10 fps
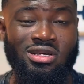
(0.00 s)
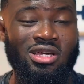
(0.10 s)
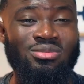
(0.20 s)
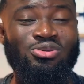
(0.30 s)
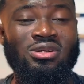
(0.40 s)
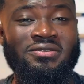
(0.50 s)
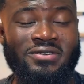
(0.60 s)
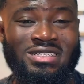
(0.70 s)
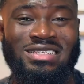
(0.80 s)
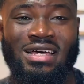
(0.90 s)
and
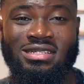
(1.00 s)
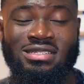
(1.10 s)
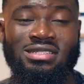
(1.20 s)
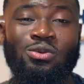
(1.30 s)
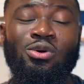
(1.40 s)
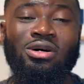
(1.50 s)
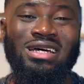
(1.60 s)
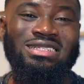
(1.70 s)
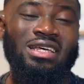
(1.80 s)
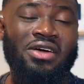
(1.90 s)
prolific scientists the world
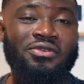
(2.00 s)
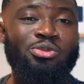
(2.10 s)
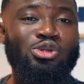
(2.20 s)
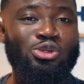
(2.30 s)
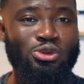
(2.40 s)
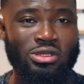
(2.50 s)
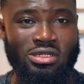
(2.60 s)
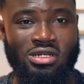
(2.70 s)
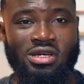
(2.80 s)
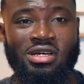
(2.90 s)
has ever
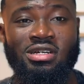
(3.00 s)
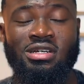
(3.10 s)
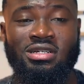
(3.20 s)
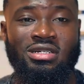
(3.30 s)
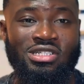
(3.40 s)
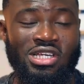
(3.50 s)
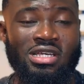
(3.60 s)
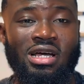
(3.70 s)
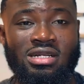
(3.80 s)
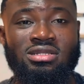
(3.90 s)
produced,
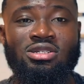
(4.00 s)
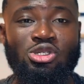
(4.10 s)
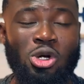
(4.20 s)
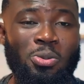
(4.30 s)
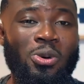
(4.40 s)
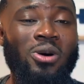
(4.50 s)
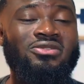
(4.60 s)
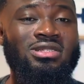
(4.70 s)
Sheikh Anta Diop of